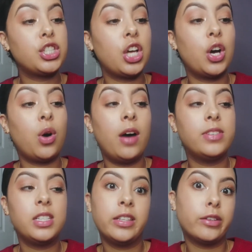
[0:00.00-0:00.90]
So
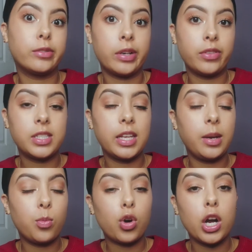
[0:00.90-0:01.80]
obviously they don't sell this
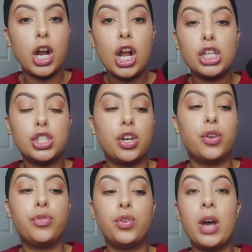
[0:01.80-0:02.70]
anymore, so
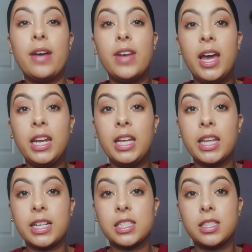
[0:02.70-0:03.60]
if you have any
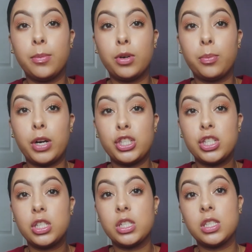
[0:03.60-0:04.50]
like similar
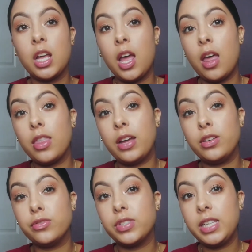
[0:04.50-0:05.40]
brushes that
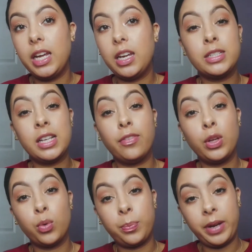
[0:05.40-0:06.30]
you've seen, I
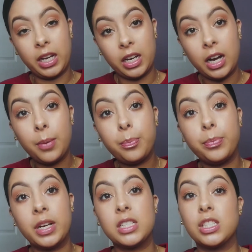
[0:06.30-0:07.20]
definitely would pick it up
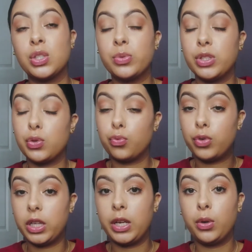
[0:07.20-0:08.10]
because this one's
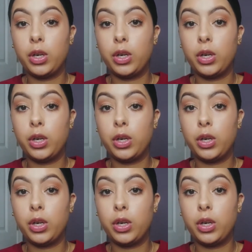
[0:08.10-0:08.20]
really